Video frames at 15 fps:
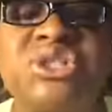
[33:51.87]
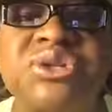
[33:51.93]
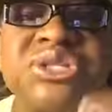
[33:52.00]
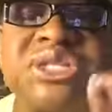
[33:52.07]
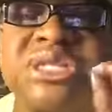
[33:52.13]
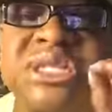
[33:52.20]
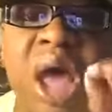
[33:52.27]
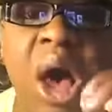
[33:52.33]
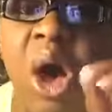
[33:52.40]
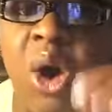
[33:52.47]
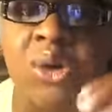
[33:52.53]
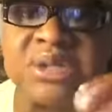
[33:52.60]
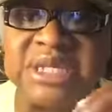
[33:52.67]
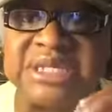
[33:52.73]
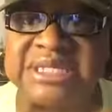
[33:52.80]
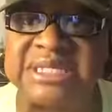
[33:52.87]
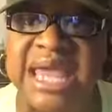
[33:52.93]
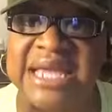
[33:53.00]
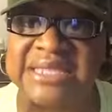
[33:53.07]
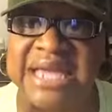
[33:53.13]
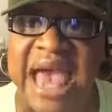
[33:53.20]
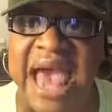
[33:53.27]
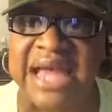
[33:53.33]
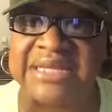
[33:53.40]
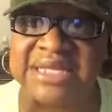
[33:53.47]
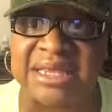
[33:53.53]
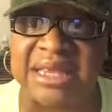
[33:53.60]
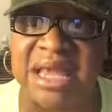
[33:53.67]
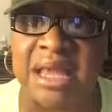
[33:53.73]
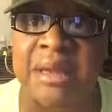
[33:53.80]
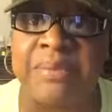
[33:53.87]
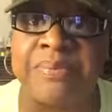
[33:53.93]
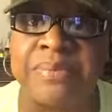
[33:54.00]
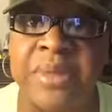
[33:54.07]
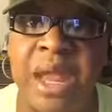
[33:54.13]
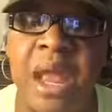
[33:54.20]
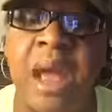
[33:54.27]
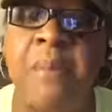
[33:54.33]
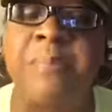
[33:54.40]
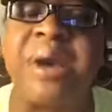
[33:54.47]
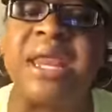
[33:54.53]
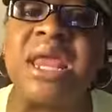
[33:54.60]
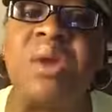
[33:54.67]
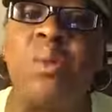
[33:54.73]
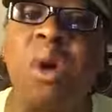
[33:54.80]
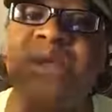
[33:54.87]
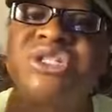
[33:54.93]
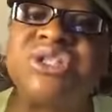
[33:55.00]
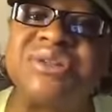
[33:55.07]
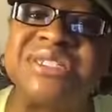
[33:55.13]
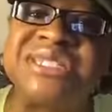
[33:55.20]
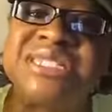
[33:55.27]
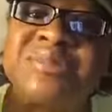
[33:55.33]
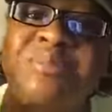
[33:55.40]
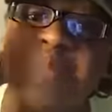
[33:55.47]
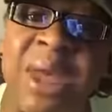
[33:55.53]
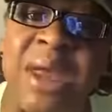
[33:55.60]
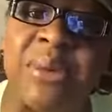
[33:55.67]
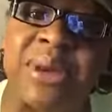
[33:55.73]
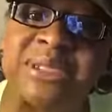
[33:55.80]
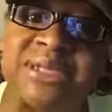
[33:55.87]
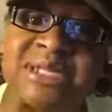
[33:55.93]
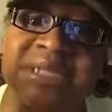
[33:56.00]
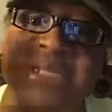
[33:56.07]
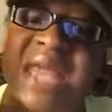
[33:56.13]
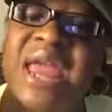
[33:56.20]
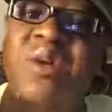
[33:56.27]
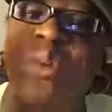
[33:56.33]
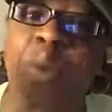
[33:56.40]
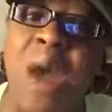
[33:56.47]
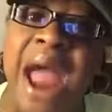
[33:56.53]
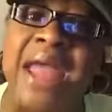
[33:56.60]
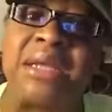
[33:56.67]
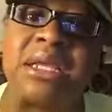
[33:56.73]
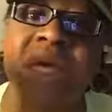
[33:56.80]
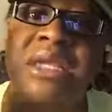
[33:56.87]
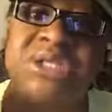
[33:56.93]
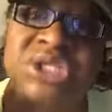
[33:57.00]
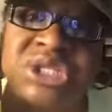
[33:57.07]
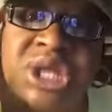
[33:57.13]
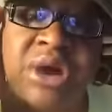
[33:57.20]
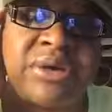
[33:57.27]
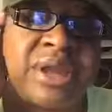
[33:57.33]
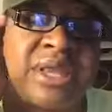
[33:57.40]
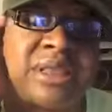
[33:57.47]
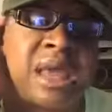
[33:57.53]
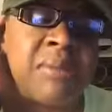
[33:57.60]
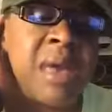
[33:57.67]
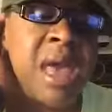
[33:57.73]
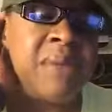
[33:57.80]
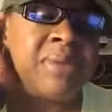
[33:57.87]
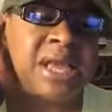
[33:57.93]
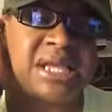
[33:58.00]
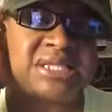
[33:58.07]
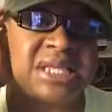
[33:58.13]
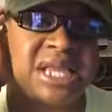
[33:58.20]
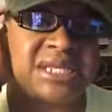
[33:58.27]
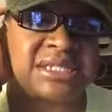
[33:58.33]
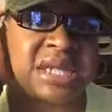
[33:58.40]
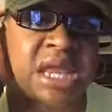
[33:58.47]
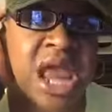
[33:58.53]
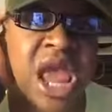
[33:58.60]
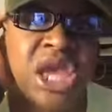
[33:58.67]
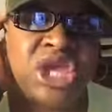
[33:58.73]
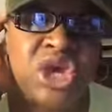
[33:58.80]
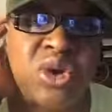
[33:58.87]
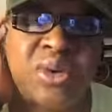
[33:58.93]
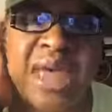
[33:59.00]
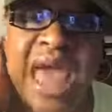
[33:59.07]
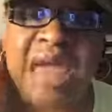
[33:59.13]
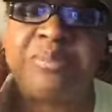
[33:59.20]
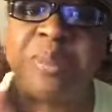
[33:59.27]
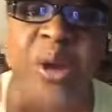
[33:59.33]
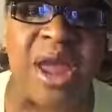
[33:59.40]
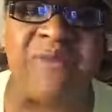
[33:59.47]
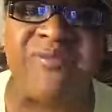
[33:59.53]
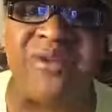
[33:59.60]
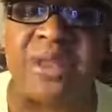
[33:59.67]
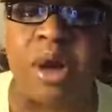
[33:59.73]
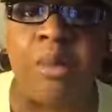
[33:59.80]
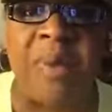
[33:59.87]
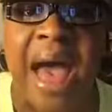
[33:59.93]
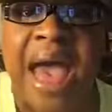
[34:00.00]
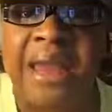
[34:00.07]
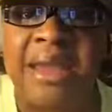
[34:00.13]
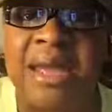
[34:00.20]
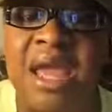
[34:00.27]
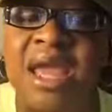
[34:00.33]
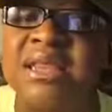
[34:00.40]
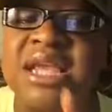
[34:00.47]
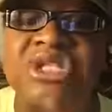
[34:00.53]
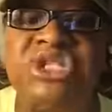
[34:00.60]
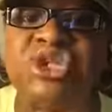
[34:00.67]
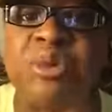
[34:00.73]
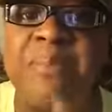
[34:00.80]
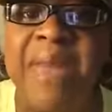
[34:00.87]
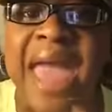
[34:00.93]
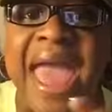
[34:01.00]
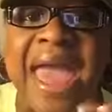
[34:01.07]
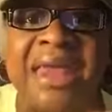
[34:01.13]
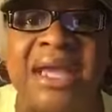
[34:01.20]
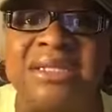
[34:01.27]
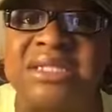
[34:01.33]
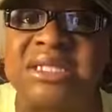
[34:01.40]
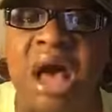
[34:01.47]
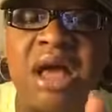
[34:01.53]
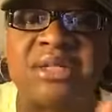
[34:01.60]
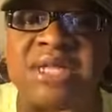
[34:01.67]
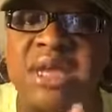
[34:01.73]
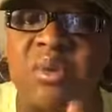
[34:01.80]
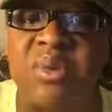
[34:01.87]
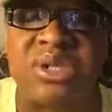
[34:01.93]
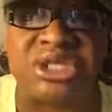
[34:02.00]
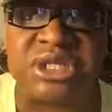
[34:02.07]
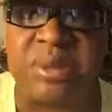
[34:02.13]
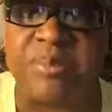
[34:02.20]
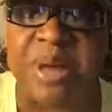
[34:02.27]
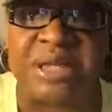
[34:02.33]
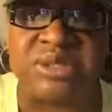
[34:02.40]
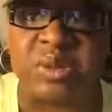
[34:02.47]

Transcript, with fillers: your soul to stay tied to them, but he wants your spirit to stay right concerning them. Because listen, you can't pray for nobody that you mad and salty and wishing a bus